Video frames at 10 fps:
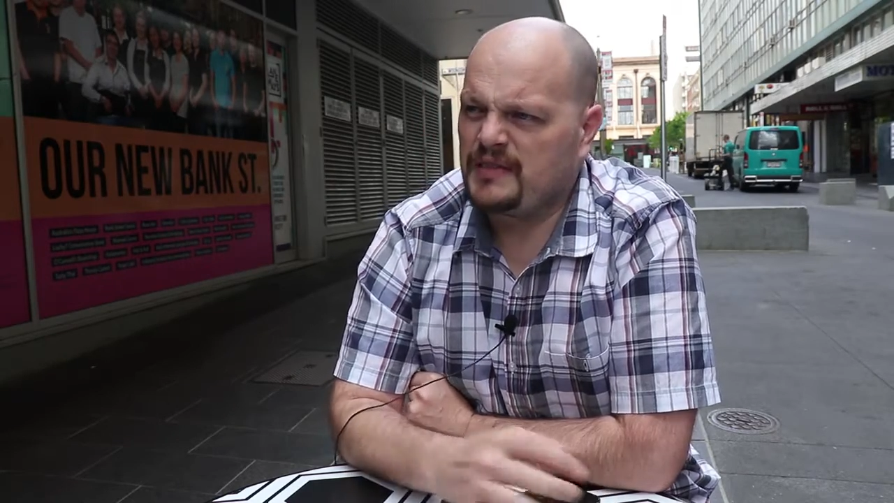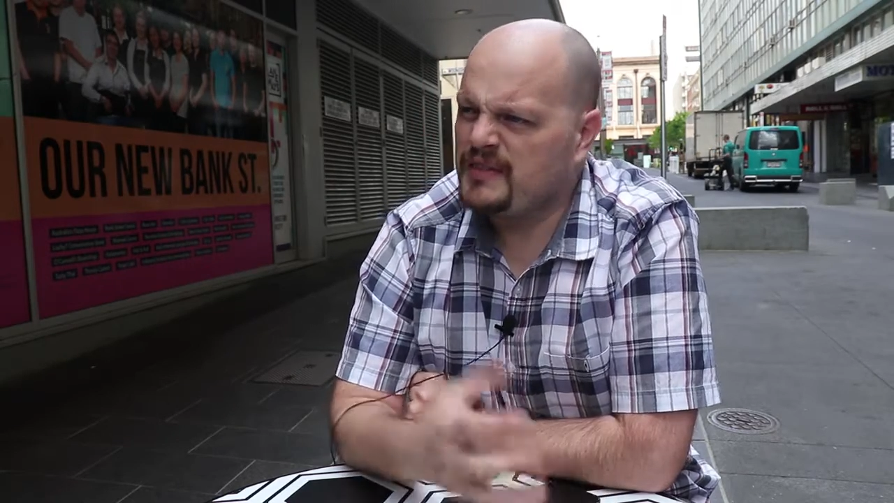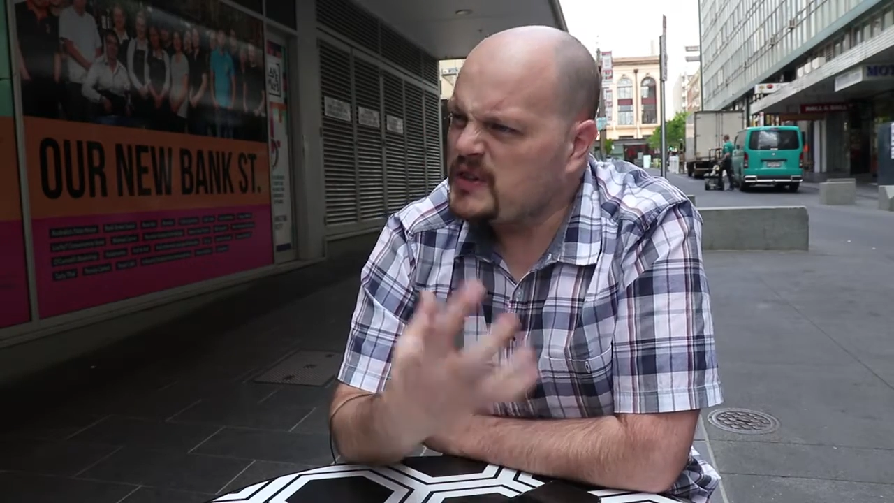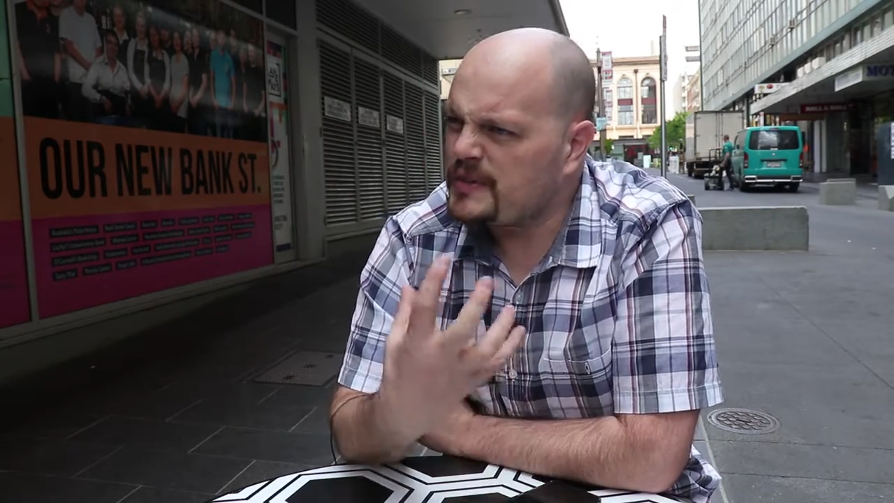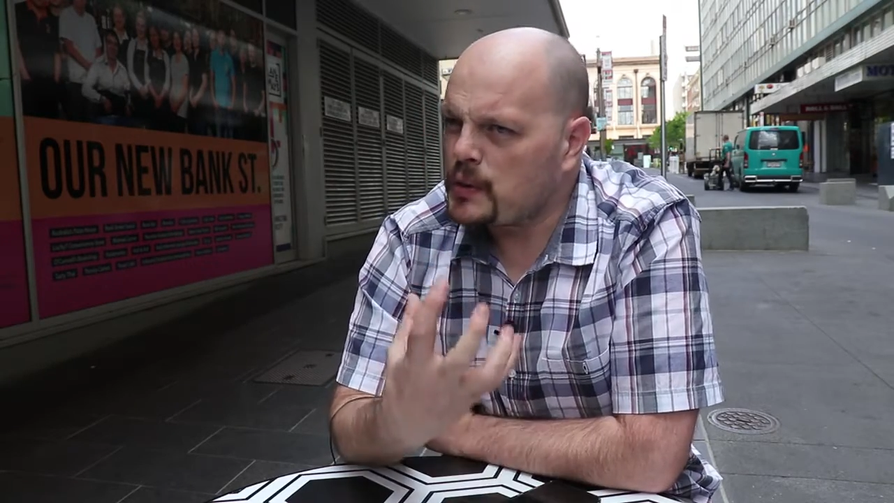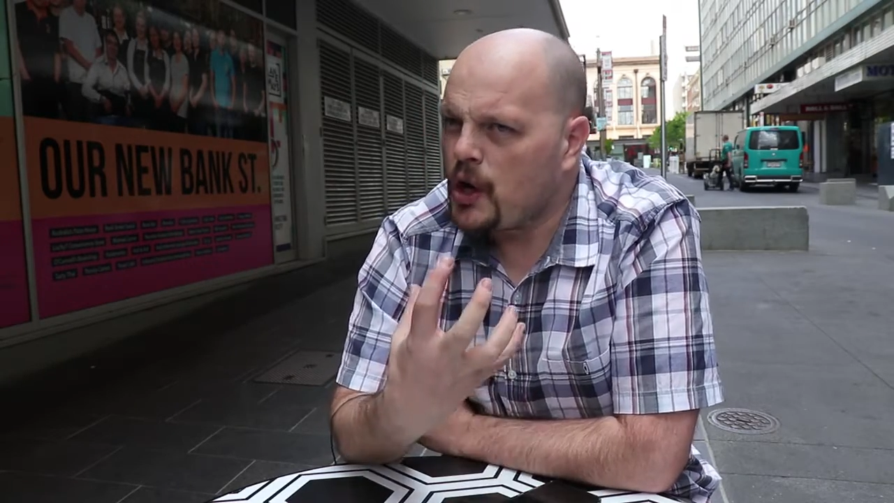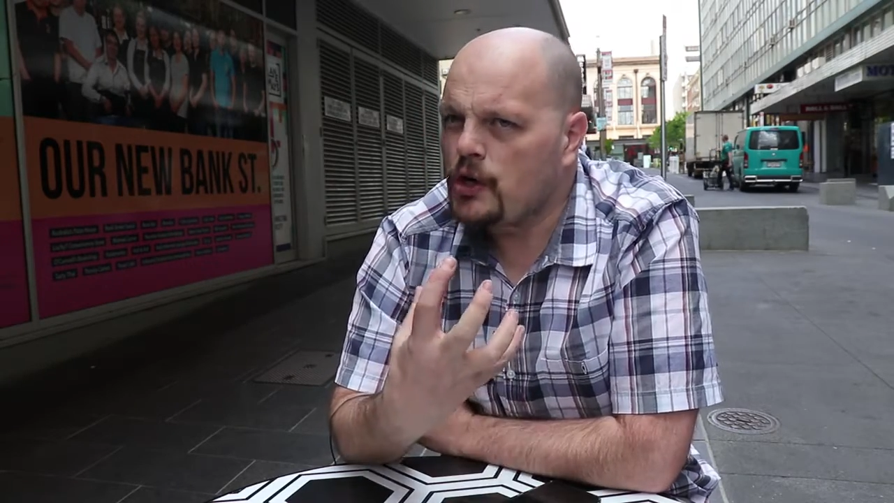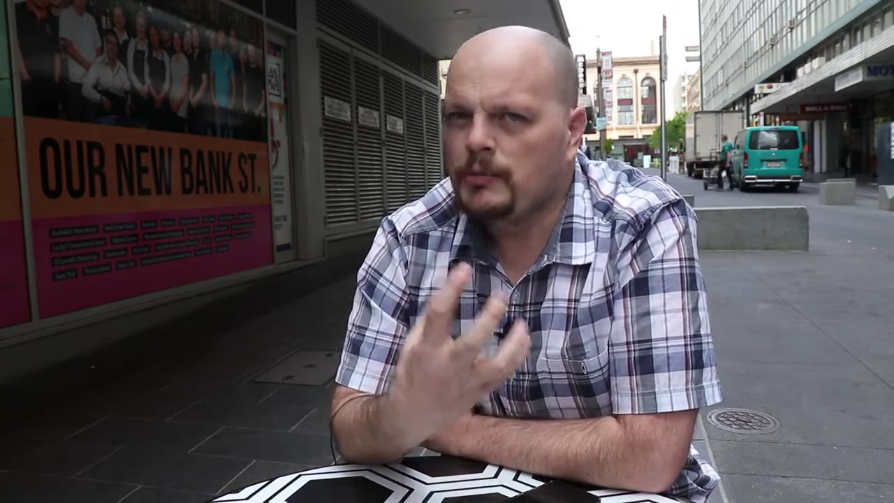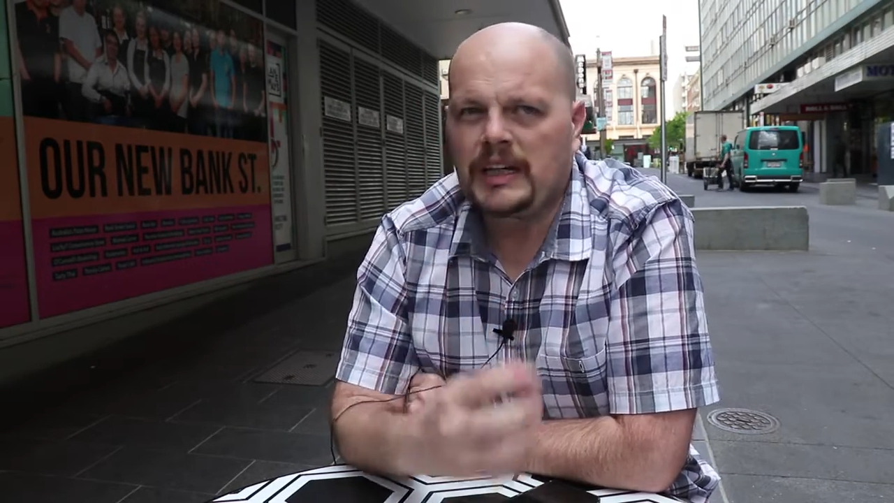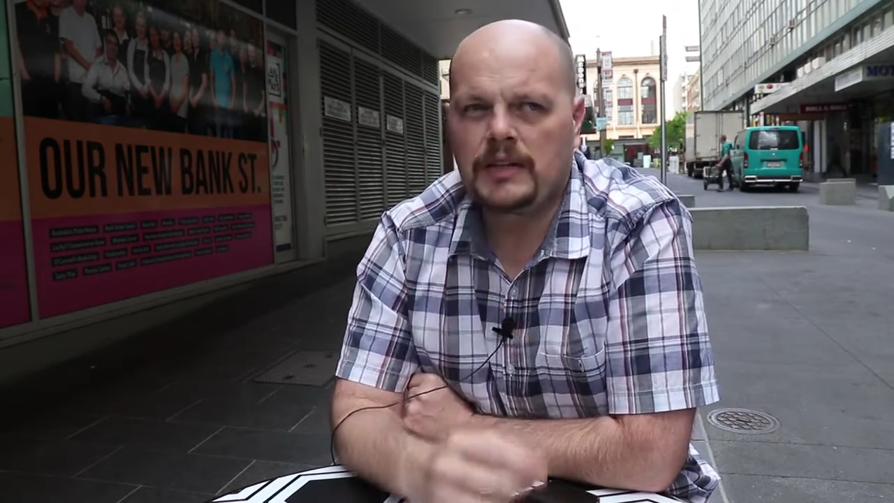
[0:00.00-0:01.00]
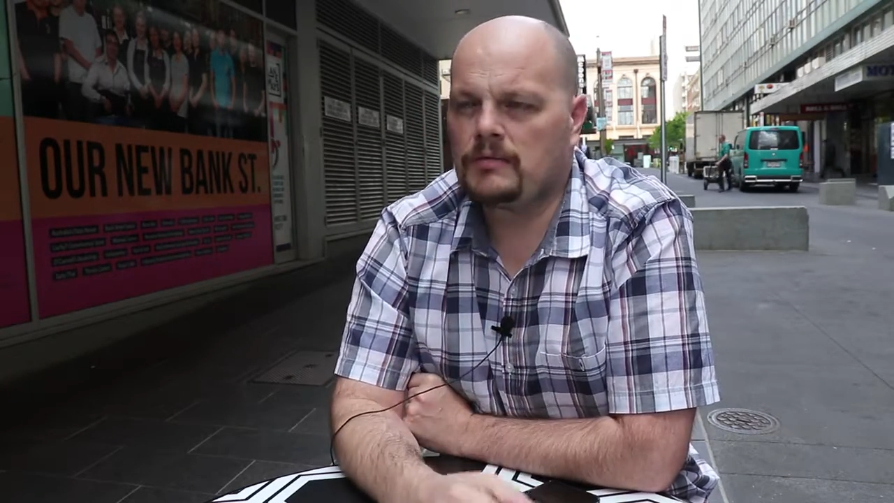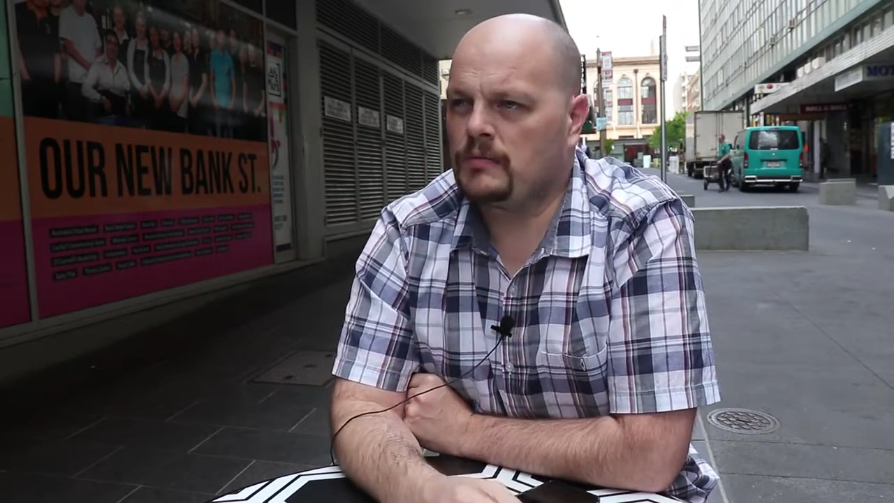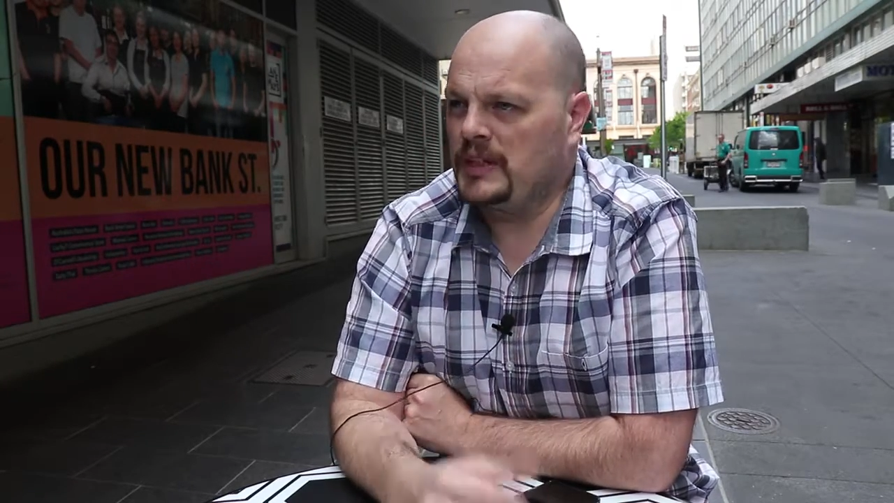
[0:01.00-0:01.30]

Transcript: and it feels real homely